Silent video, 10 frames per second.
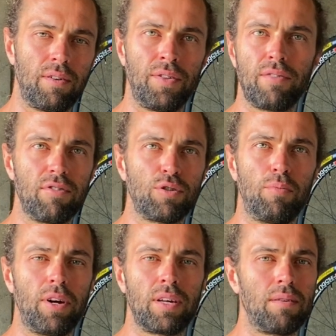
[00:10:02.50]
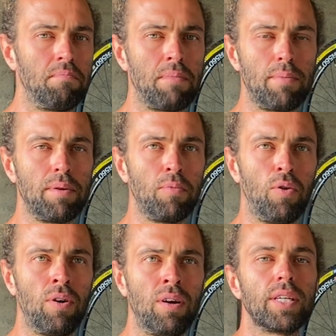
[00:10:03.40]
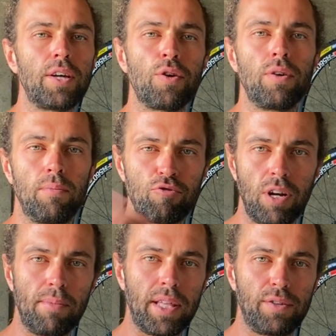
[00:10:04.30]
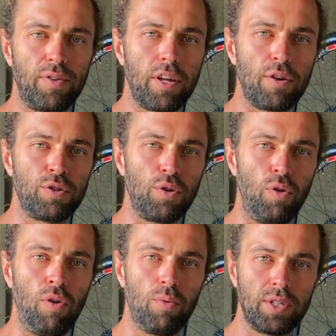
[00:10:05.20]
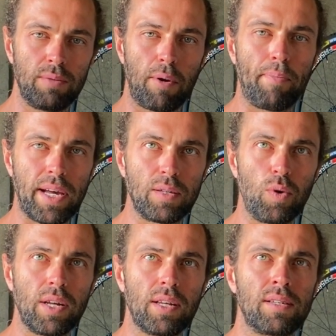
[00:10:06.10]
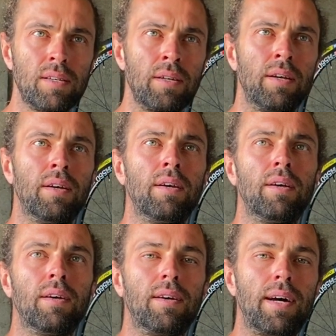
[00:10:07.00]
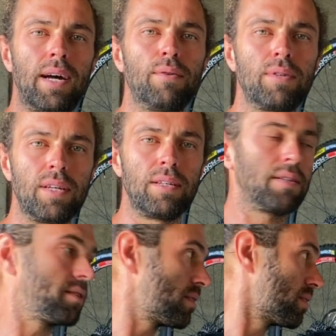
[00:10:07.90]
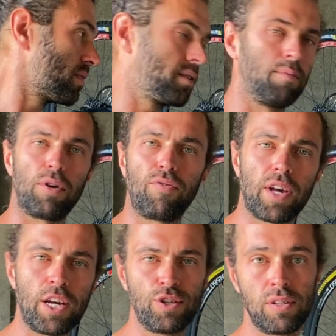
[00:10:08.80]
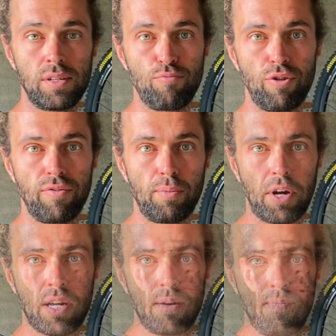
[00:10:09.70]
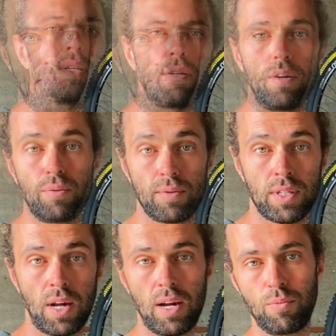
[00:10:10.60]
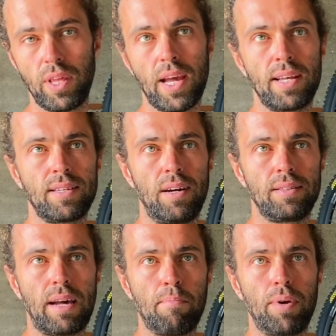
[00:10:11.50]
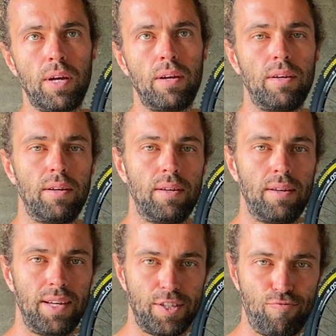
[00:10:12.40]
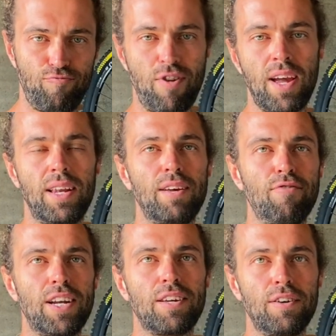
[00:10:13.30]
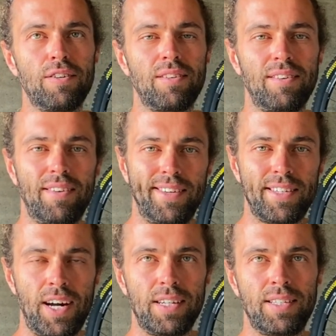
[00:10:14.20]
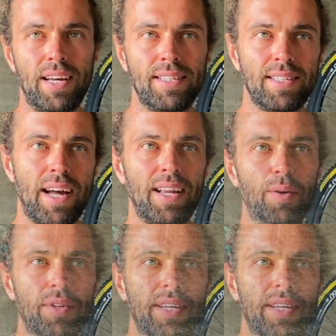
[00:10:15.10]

on the original bike, maybe more. So I'm trying to make this video short, which is my biggest weakness. How did the modifications improve the bike? So starting with the NSR damper, it's really, really good. It's hard to say exactly what's